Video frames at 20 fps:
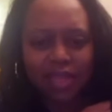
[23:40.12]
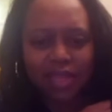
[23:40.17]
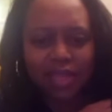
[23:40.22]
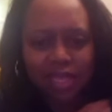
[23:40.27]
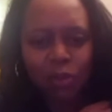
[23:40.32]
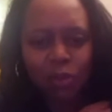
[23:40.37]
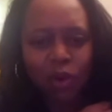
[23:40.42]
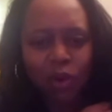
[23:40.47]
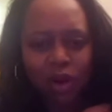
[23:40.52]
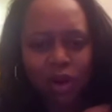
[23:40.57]

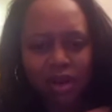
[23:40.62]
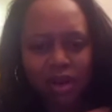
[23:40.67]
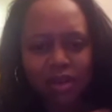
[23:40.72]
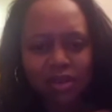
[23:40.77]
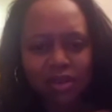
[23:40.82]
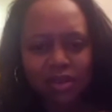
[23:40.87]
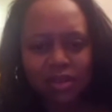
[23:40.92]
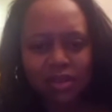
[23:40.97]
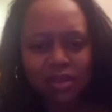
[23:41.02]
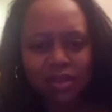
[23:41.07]

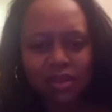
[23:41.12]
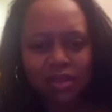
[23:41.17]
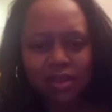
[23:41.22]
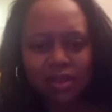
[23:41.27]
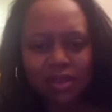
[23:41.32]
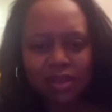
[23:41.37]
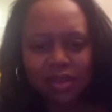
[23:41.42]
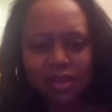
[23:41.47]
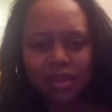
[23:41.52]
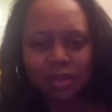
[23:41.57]
anymore.
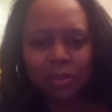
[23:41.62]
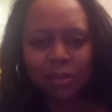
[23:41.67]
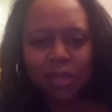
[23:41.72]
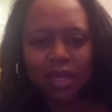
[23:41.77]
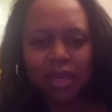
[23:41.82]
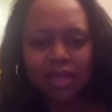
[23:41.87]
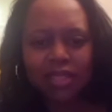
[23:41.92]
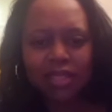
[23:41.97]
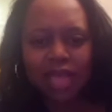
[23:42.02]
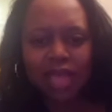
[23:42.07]
Wow.
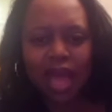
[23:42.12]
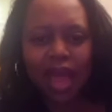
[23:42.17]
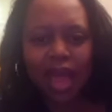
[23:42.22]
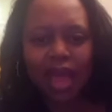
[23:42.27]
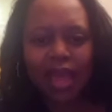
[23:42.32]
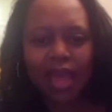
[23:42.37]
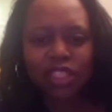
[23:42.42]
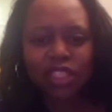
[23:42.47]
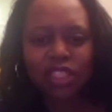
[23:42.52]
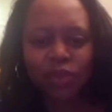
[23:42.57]
Because
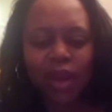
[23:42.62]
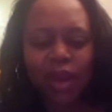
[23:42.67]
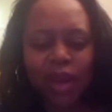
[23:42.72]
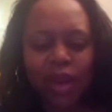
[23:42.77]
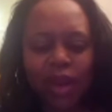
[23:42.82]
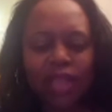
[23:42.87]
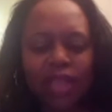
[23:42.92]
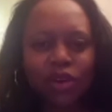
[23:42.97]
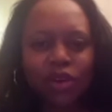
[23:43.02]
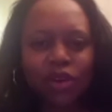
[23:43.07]
I
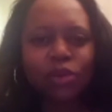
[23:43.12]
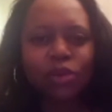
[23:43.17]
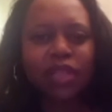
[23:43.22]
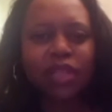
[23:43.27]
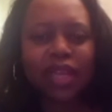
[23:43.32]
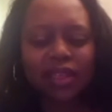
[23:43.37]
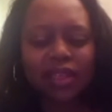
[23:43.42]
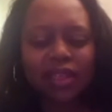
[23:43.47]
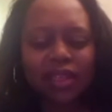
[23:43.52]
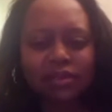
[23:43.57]
drank the
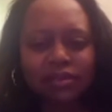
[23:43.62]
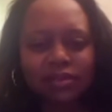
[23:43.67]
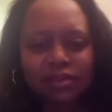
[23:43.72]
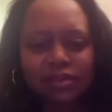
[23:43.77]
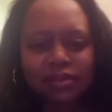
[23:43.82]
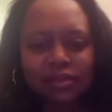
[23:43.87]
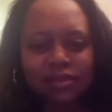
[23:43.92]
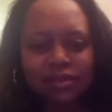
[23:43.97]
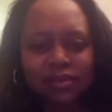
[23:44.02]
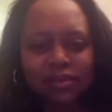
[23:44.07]
Kool-Aid.
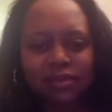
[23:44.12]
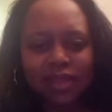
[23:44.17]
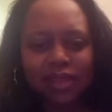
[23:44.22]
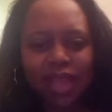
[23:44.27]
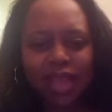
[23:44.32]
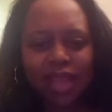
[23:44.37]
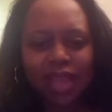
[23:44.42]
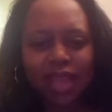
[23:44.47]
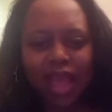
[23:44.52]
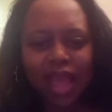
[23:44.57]

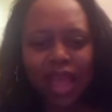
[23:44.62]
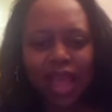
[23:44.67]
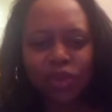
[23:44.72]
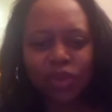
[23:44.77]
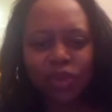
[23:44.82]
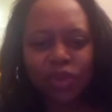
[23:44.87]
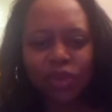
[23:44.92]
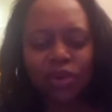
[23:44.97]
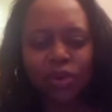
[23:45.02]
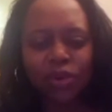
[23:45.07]
Yeah. I
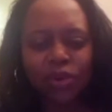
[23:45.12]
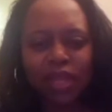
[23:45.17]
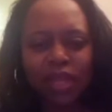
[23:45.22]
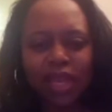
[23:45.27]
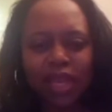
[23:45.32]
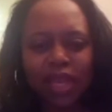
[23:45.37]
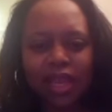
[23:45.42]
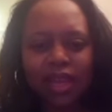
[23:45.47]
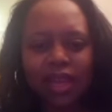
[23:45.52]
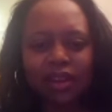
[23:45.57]
drank the
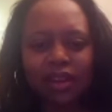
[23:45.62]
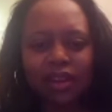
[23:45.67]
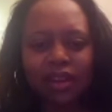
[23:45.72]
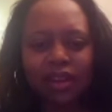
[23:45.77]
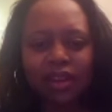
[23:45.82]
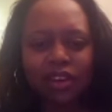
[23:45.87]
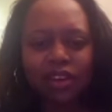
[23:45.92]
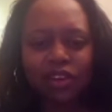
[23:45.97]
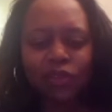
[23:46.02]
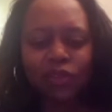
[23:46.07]
Kool-Aid
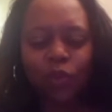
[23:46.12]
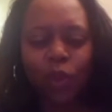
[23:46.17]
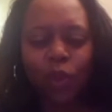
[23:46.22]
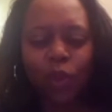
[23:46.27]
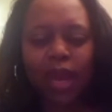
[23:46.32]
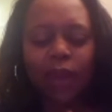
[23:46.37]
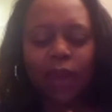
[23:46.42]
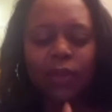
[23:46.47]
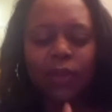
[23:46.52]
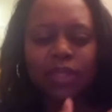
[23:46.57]
of
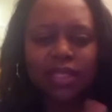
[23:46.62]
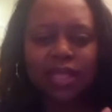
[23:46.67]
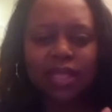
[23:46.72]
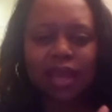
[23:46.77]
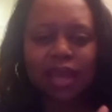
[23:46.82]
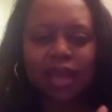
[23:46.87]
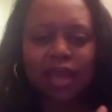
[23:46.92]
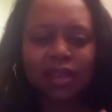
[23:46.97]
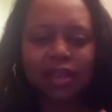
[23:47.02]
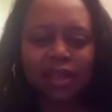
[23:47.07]
what I was
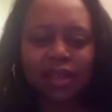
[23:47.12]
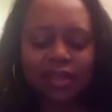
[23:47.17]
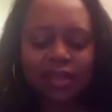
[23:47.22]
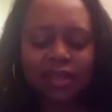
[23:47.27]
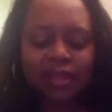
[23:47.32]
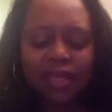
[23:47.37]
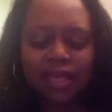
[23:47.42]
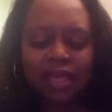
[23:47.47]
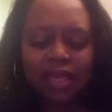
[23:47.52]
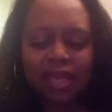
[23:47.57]
selling,
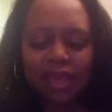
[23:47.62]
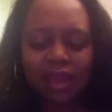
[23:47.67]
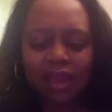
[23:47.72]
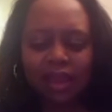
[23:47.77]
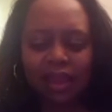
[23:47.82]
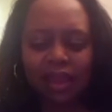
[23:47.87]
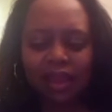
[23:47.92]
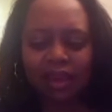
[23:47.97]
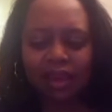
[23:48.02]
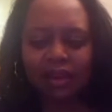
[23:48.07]

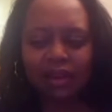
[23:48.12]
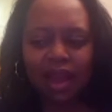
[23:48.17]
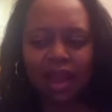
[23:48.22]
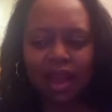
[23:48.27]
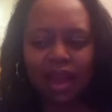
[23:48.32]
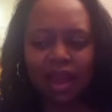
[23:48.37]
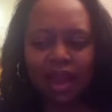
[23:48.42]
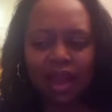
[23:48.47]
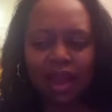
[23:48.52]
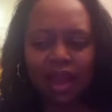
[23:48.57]
and
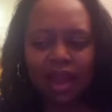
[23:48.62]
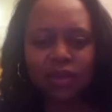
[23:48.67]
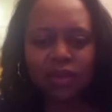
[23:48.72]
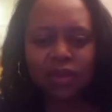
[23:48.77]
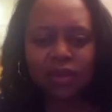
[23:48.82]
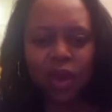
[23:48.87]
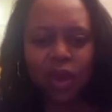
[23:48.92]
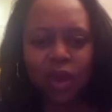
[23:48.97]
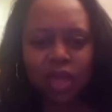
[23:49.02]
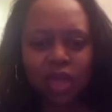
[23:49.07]
I didn't
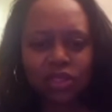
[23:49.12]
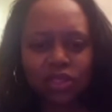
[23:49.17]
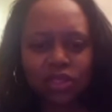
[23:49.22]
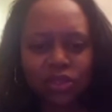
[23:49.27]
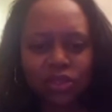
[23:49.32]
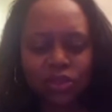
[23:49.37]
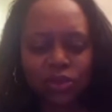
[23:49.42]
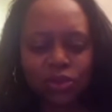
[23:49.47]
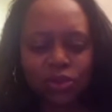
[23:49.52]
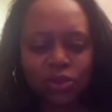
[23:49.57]
want
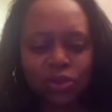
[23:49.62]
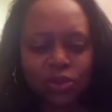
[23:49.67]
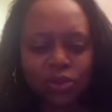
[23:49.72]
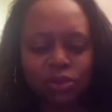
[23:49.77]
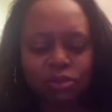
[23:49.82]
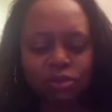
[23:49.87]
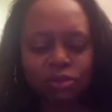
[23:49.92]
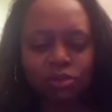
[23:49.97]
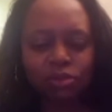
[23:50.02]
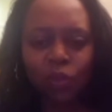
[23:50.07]

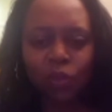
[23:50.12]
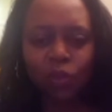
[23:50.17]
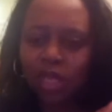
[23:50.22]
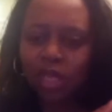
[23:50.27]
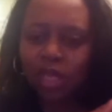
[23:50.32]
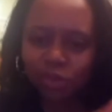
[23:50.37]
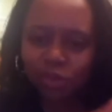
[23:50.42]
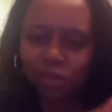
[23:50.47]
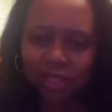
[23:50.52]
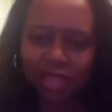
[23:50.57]
to,
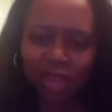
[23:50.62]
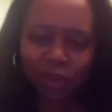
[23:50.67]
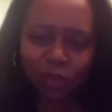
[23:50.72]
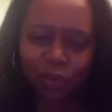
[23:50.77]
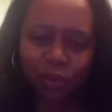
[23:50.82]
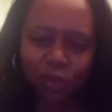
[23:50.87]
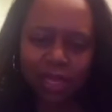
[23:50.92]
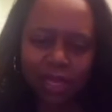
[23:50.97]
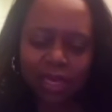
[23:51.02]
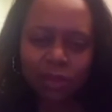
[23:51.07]
drink that
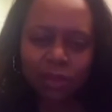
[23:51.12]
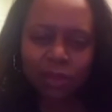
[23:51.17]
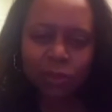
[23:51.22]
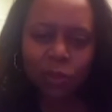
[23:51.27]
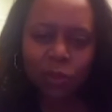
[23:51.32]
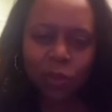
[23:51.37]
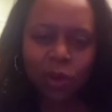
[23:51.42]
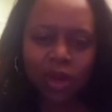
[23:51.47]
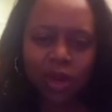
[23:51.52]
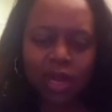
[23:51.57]
Kool-Aid
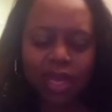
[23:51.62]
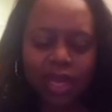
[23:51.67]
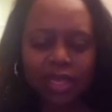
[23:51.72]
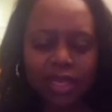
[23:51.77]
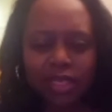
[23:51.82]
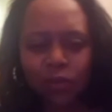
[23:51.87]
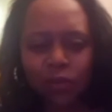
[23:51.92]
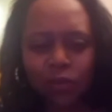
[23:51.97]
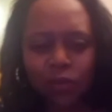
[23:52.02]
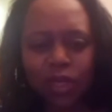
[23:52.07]
anymore, and I
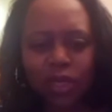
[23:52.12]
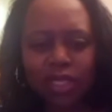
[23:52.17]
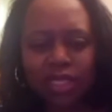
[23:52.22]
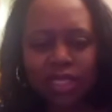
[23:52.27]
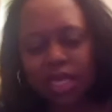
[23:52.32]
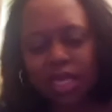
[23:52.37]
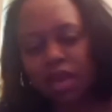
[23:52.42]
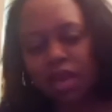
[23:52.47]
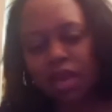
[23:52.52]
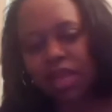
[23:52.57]
didn't want to
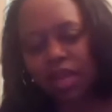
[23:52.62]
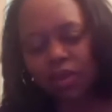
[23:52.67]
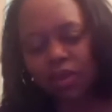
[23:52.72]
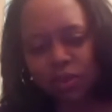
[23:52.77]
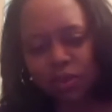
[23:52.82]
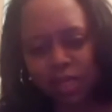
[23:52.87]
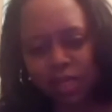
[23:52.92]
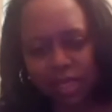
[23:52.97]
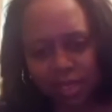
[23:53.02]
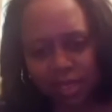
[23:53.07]
sell that
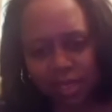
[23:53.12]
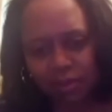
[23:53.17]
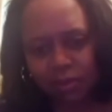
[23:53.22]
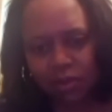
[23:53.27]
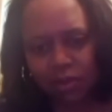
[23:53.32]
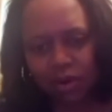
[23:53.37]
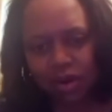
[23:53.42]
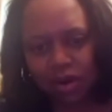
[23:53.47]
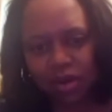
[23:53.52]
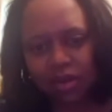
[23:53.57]
Kool-Aid
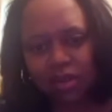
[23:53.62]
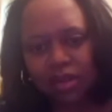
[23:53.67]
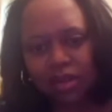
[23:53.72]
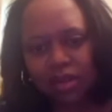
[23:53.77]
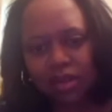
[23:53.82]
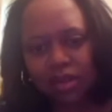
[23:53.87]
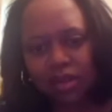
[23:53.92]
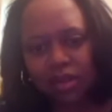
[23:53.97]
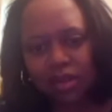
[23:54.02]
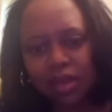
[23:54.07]
anymore,
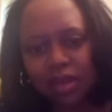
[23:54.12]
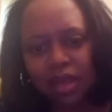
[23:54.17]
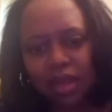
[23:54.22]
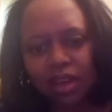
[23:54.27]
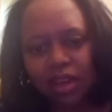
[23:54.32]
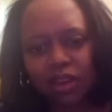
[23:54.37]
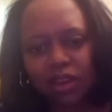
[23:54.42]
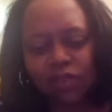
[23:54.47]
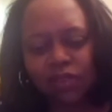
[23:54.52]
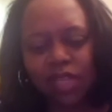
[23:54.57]

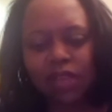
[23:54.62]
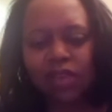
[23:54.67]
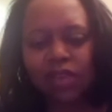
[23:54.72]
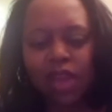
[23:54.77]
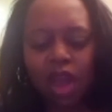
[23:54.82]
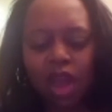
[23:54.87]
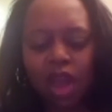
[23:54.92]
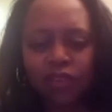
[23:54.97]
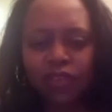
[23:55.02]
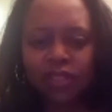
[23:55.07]
of
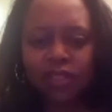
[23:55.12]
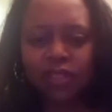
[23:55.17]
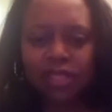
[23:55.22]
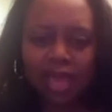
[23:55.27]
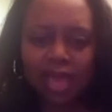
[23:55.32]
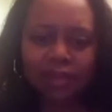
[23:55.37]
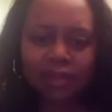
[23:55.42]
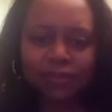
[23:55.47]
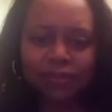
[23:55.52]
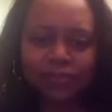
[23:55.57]
living off of
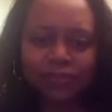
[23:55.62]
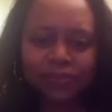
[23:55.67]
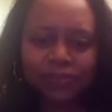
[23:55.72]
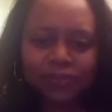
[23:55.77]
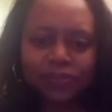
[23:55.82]
debt.